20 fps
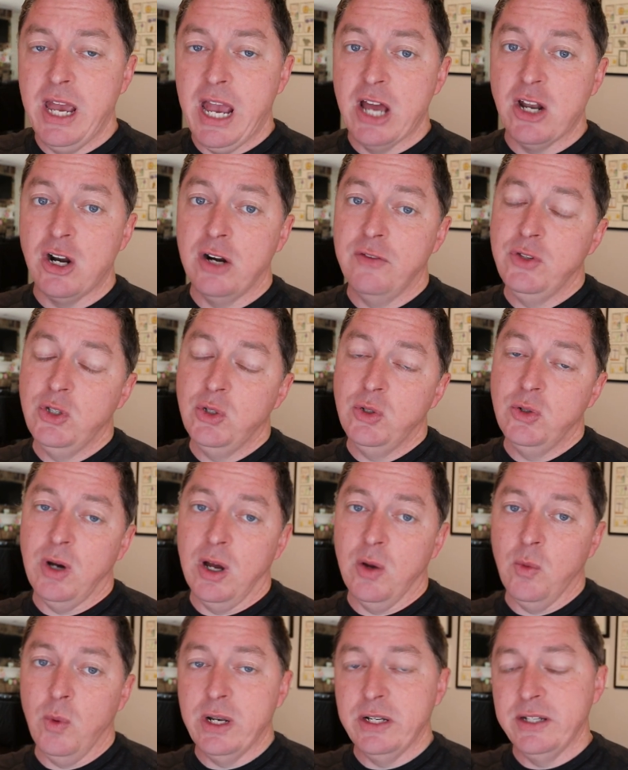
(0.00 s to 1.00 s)
and our view
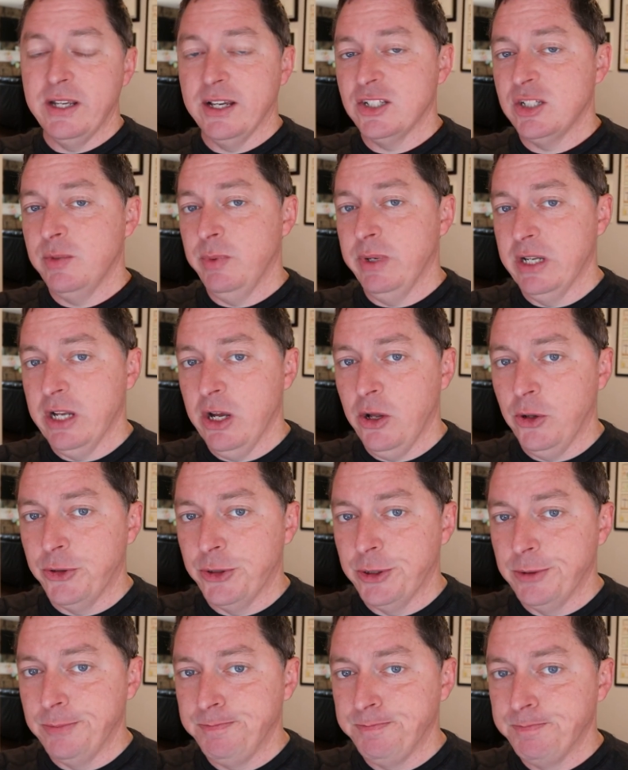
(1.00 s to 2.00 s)
on what it takes to be an
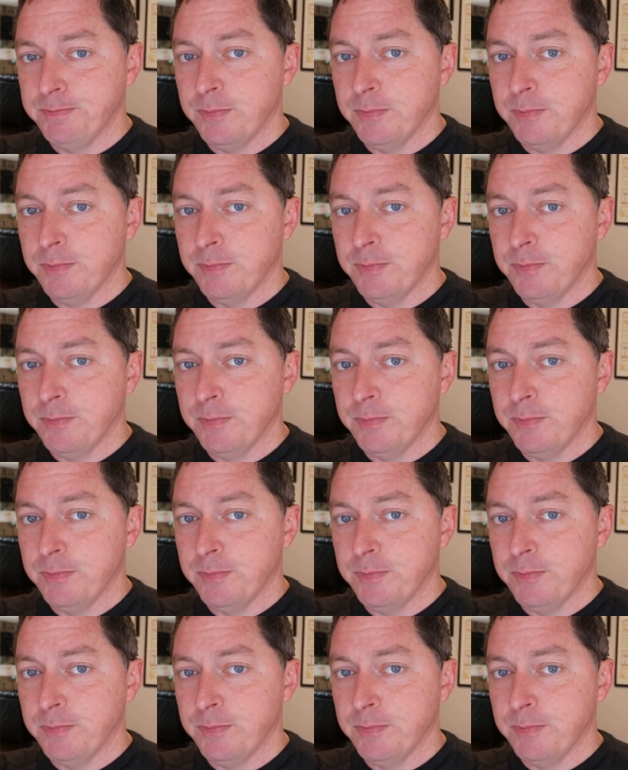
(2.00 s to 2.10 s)
elder.